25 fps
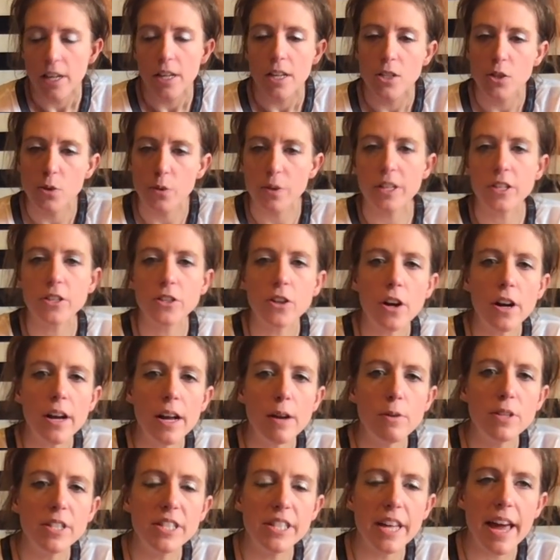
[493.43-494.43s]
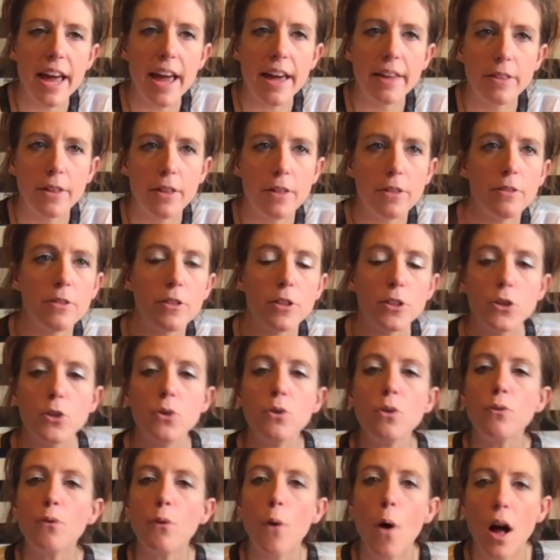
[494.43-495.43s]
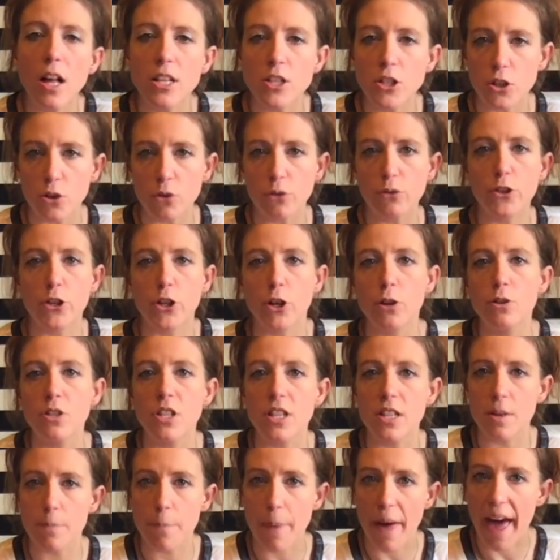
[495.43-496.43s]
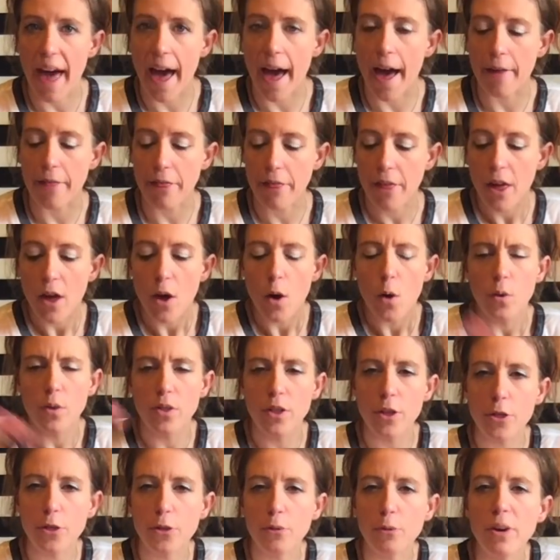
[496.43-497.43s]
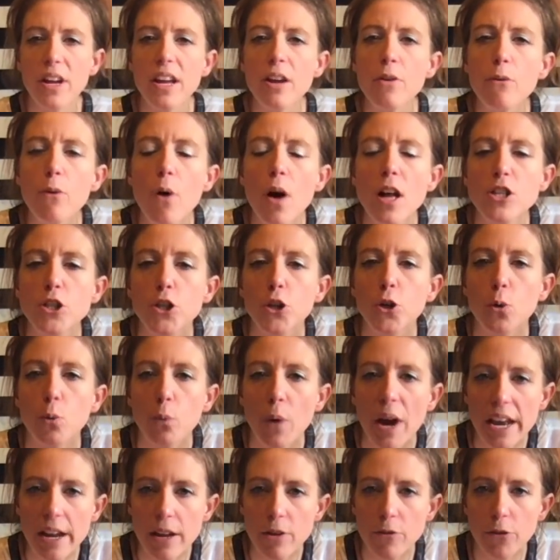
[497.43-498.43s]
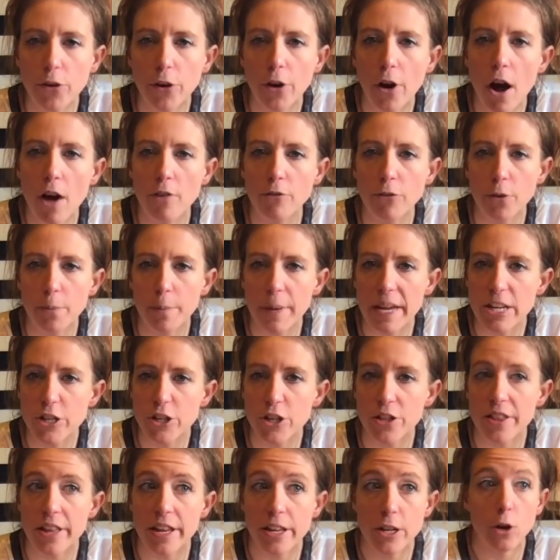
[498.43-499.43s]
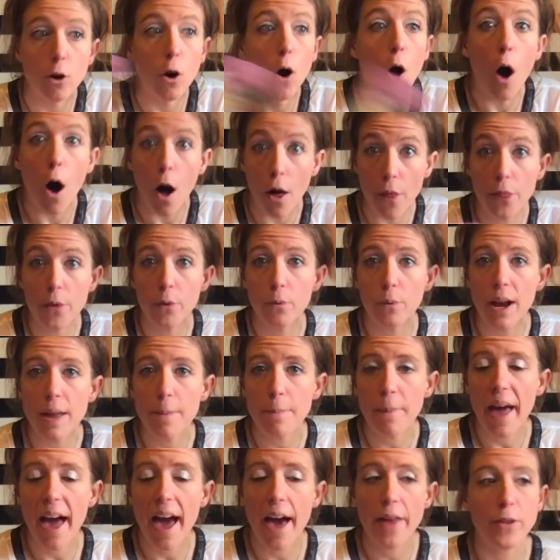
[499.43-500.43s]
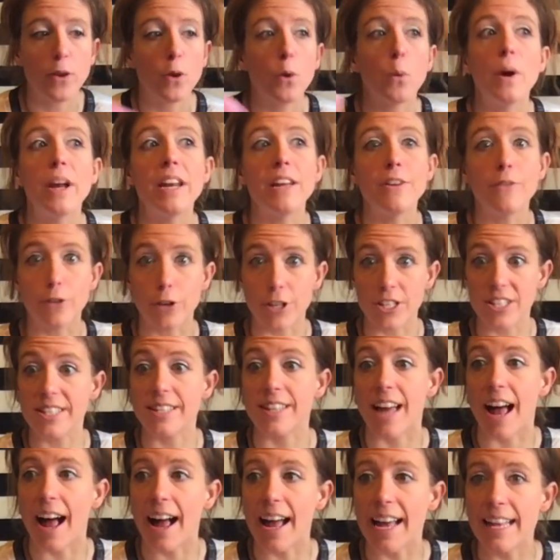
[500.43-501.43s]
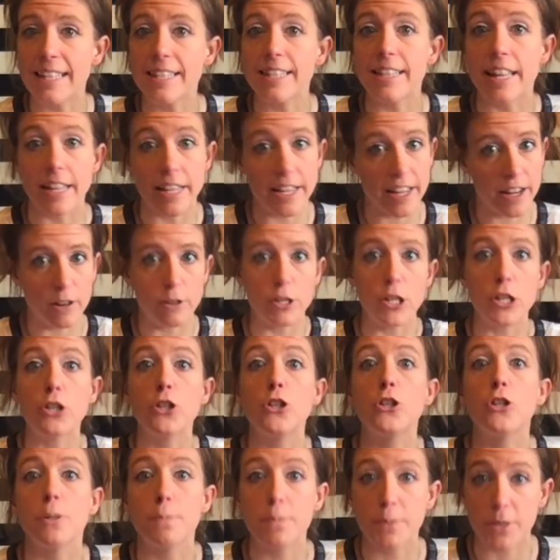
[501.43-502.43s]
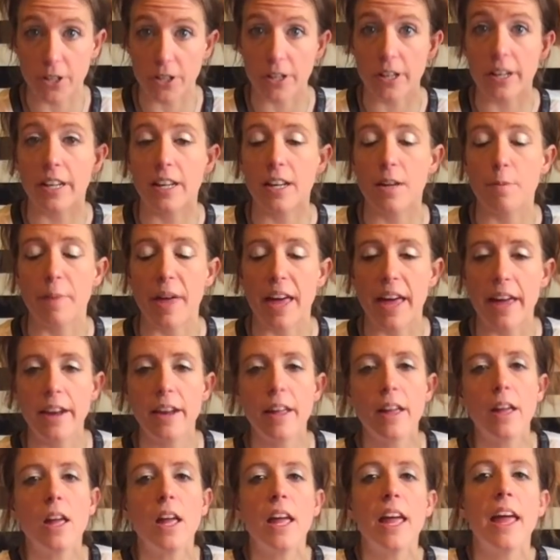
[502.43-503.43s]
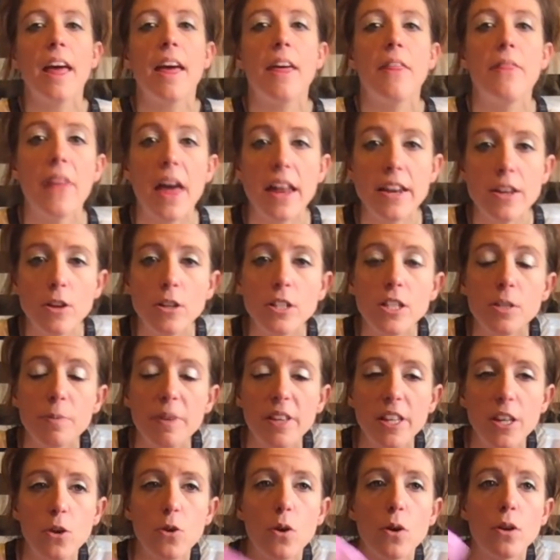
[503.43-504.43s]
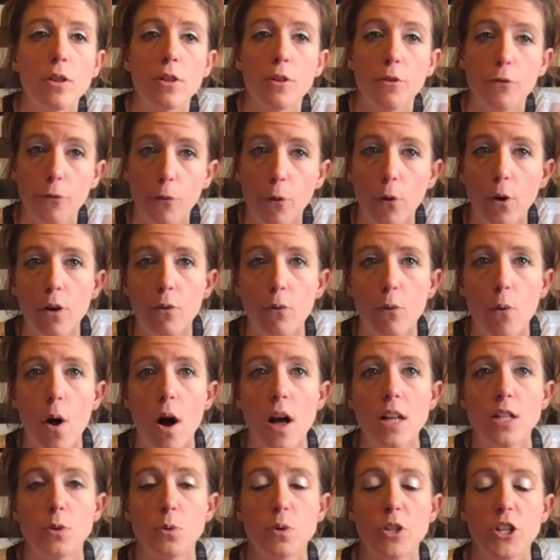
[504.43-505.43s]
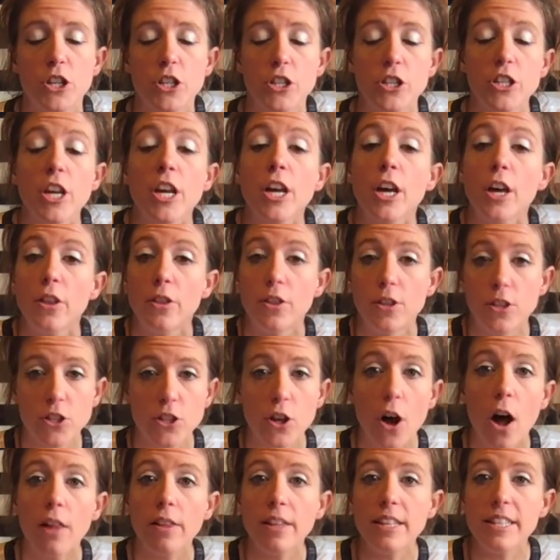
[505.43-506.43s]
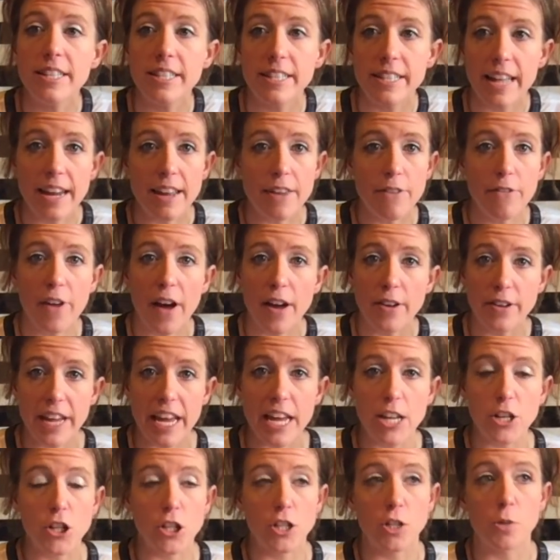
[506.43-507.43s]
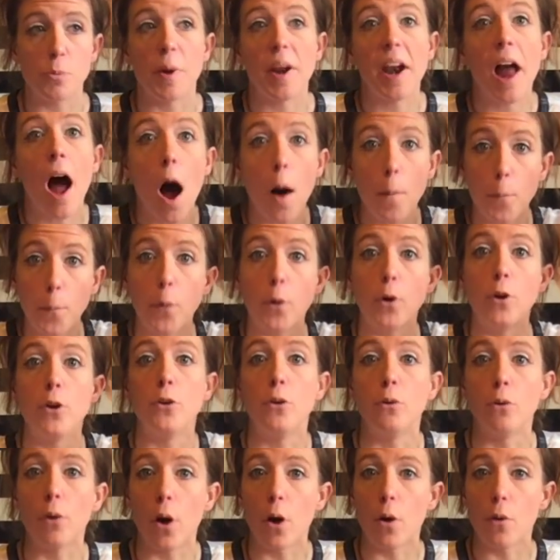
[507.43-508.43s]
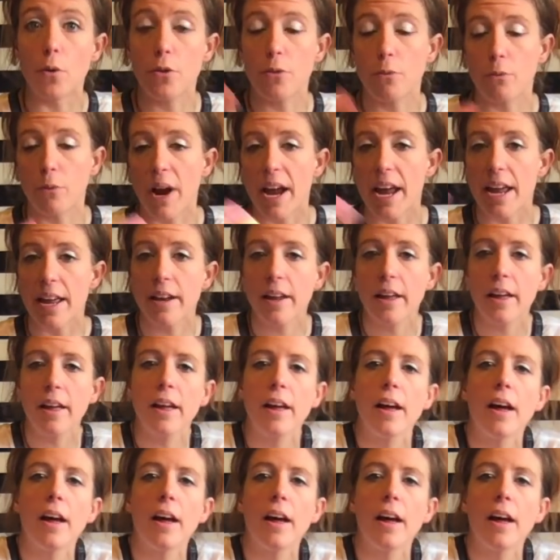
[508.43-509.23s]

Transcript: So with this card, I was saying the Two of Wands, you've chosen the path. With the Three of Wands, you're waiting for confirmation that you're on the right path. You're waiting for signs that, you know, your ships are going to come in. Then ultimately, you go to the Four of Wands, which is the solid, steady foundations, but upward growth, right?